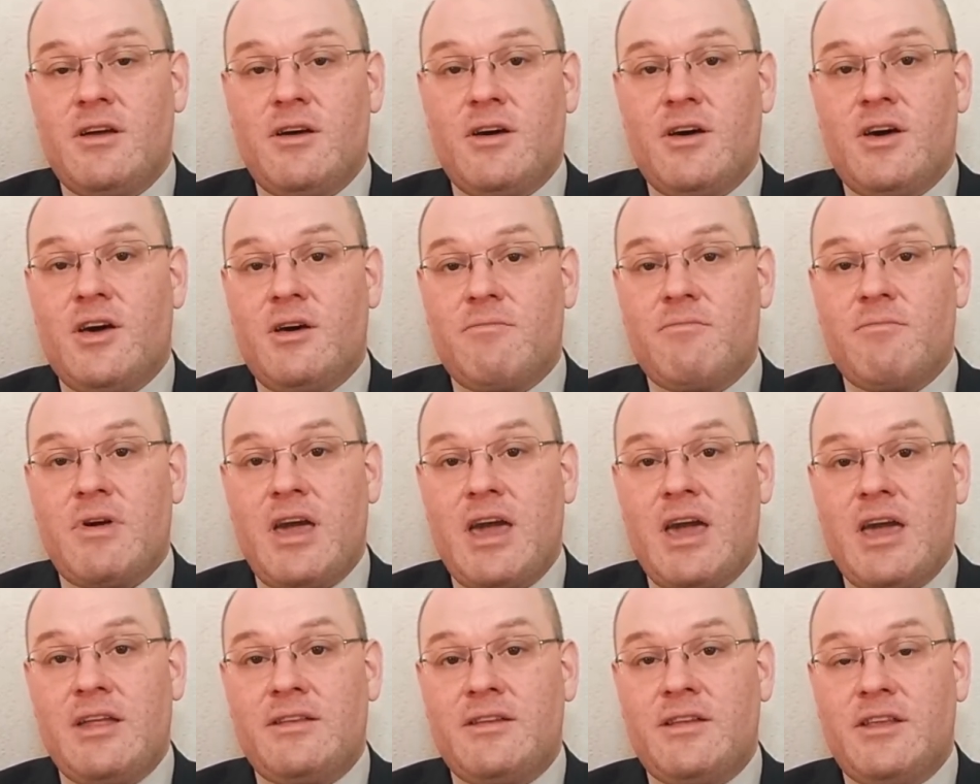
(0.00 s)

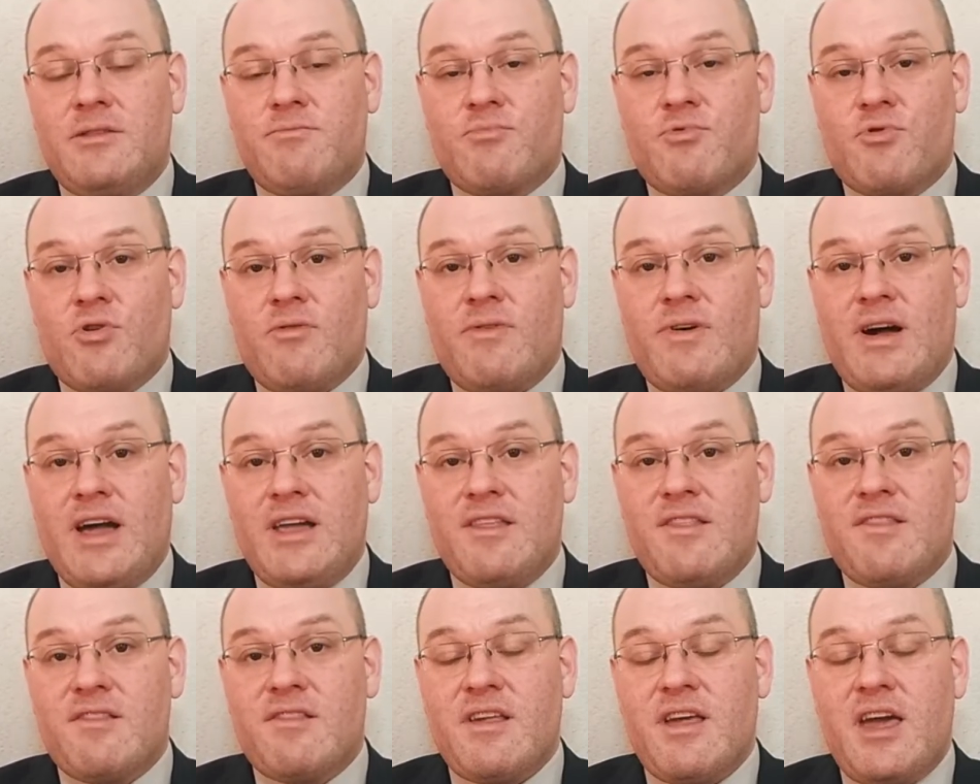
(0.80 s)
and it
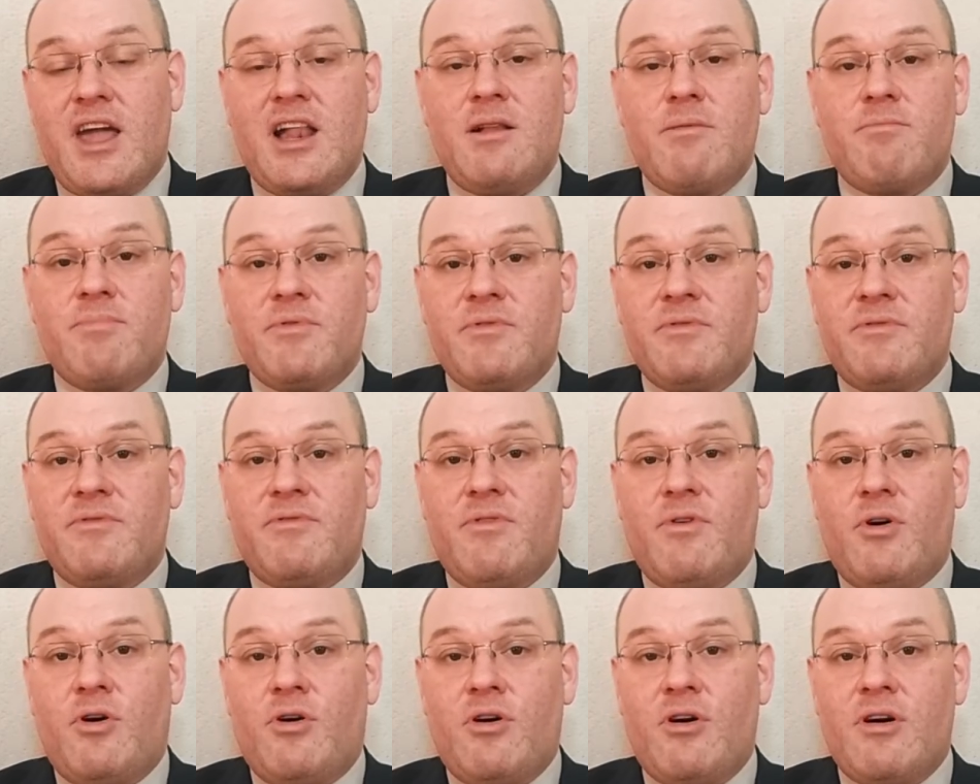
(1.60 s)
provides help
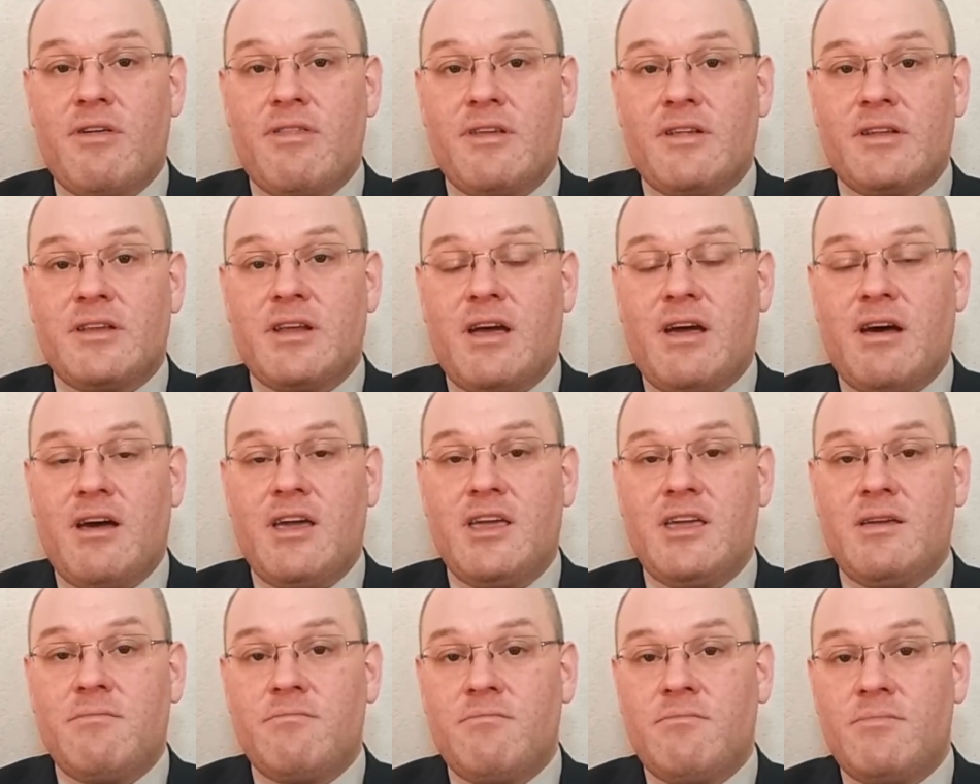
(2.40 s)
for the
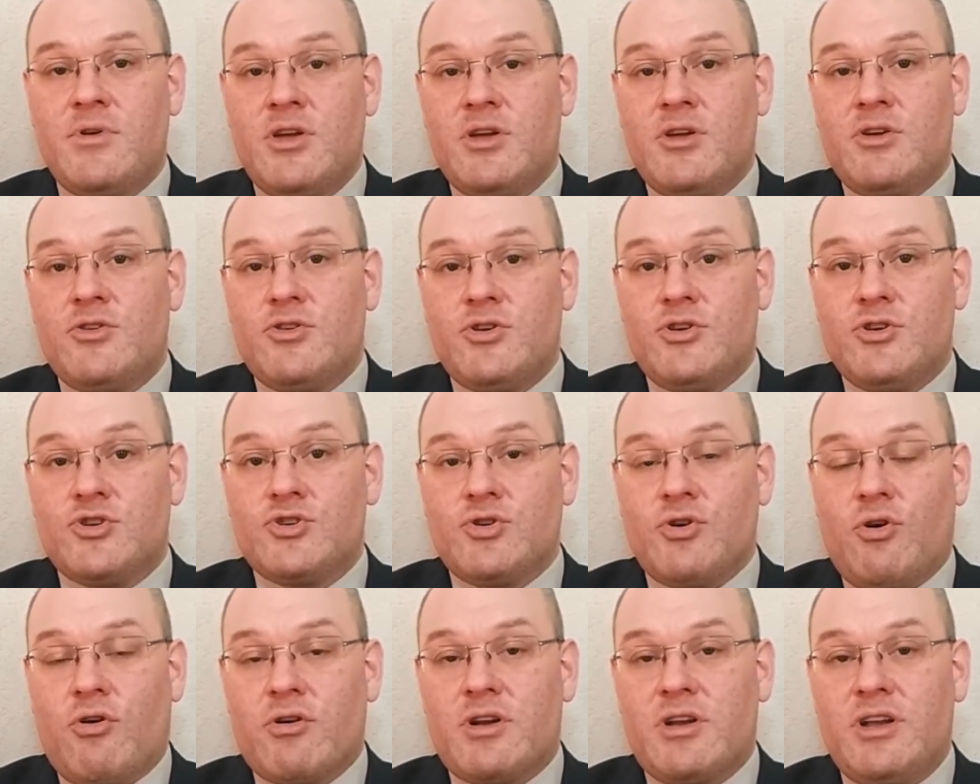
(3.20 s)
time
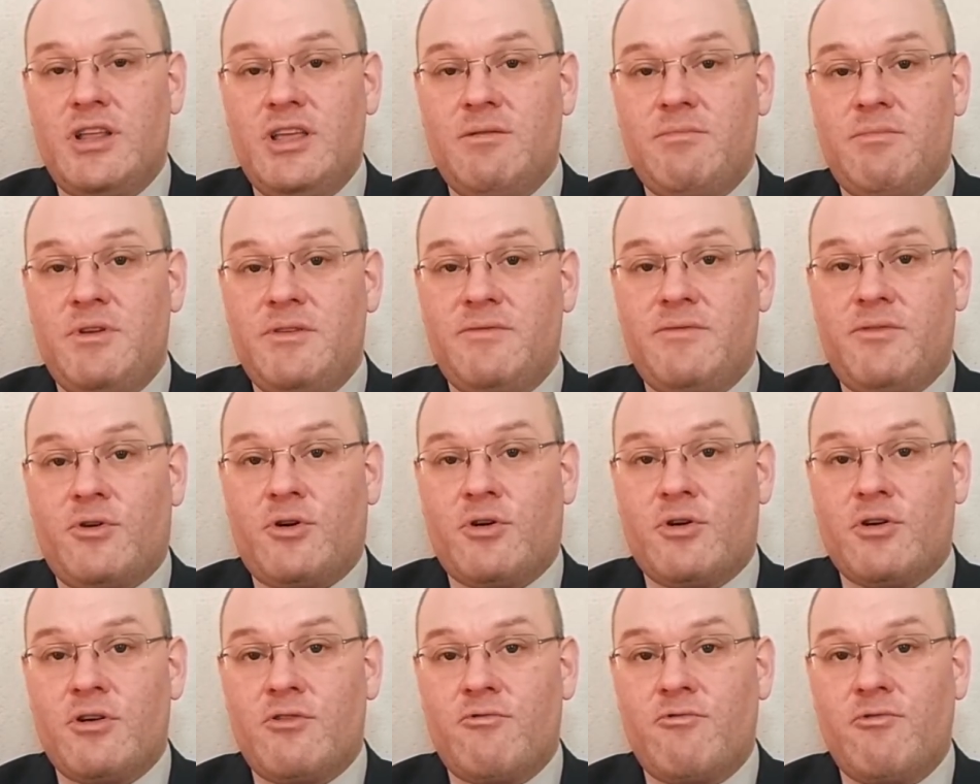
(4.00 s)
shortly
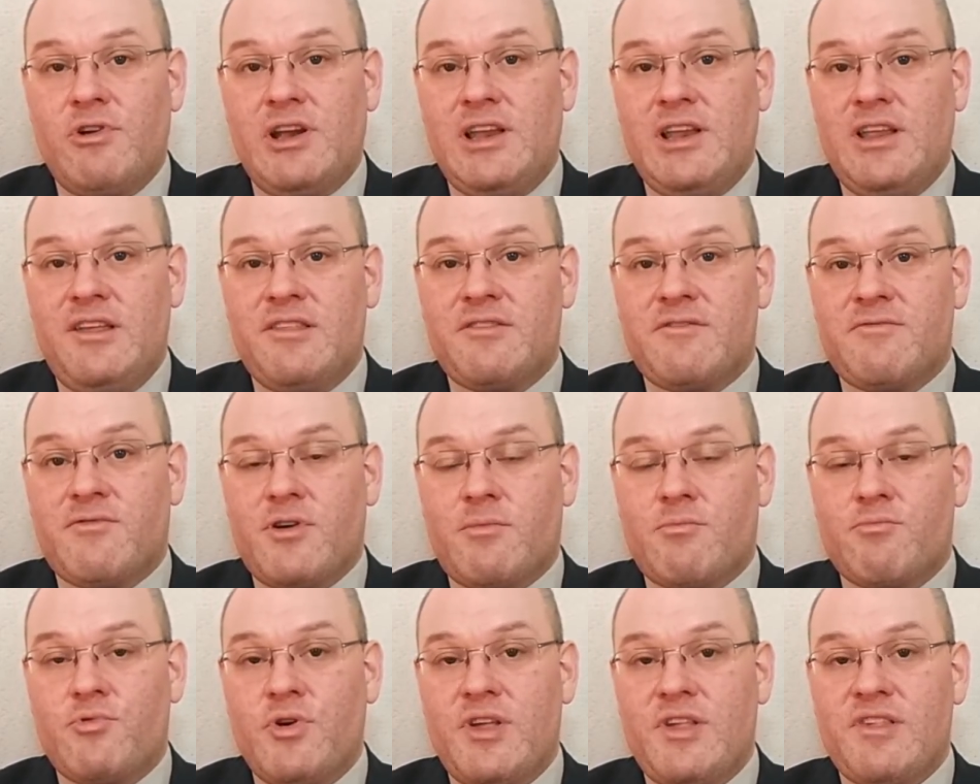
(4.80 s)
before release
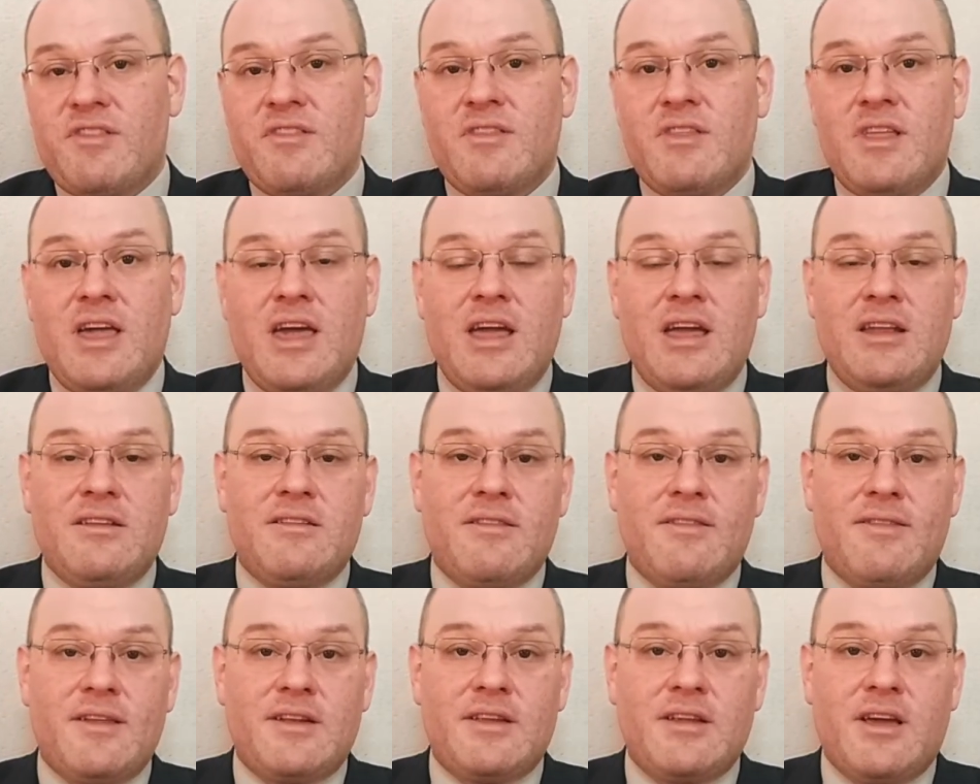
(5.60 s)
from prison
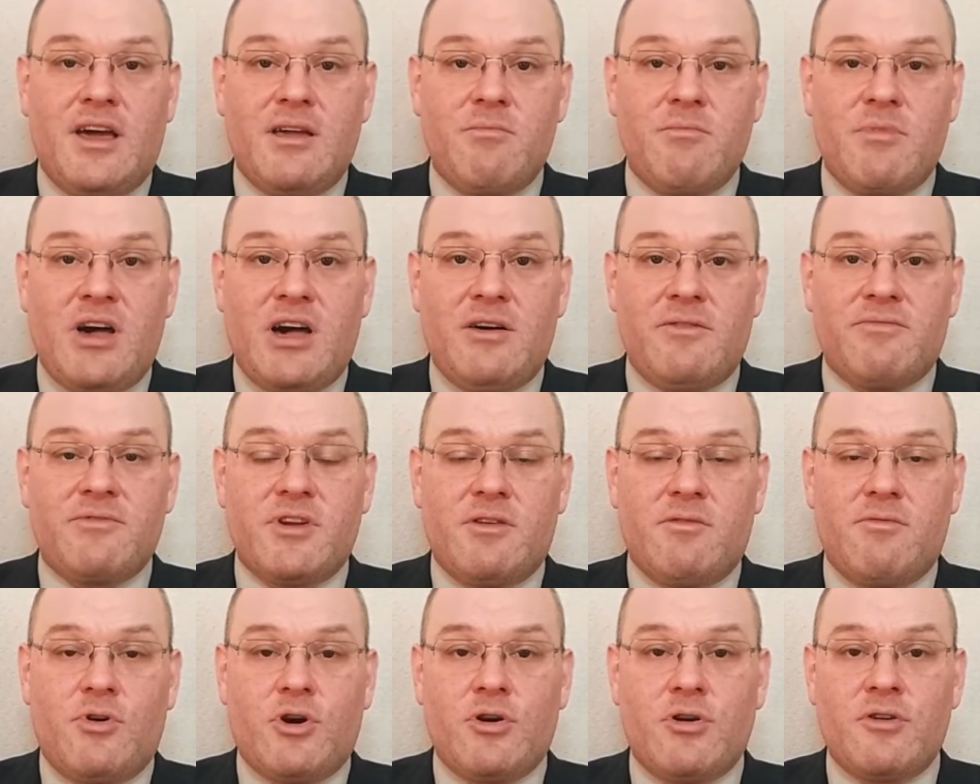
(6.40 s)
and the time
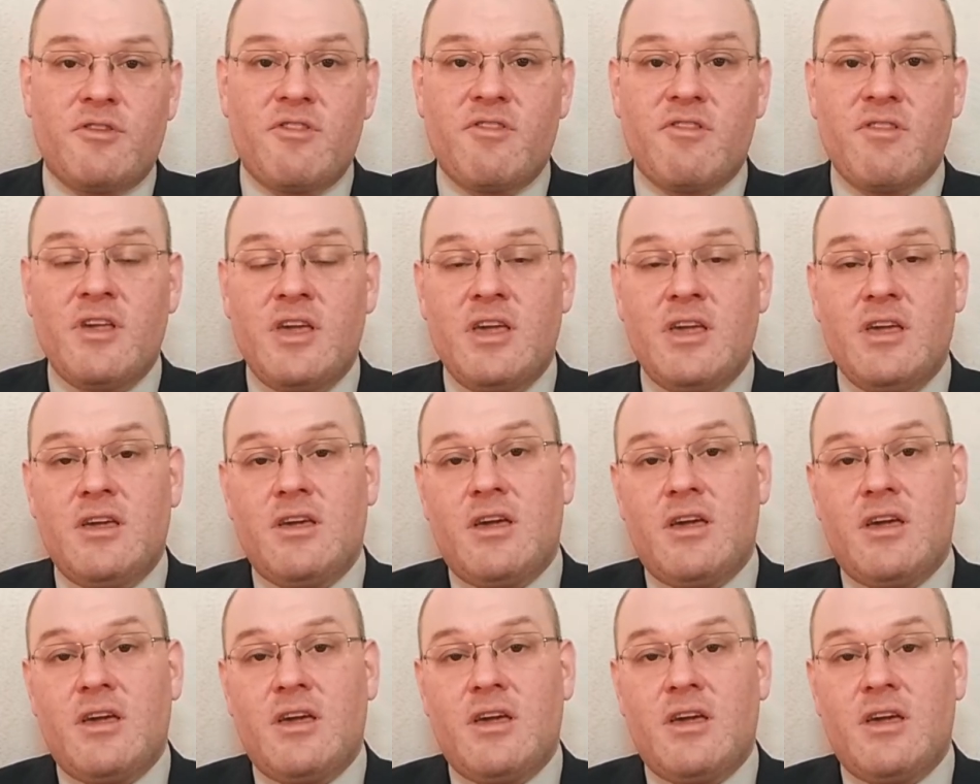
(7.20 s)
afterwards,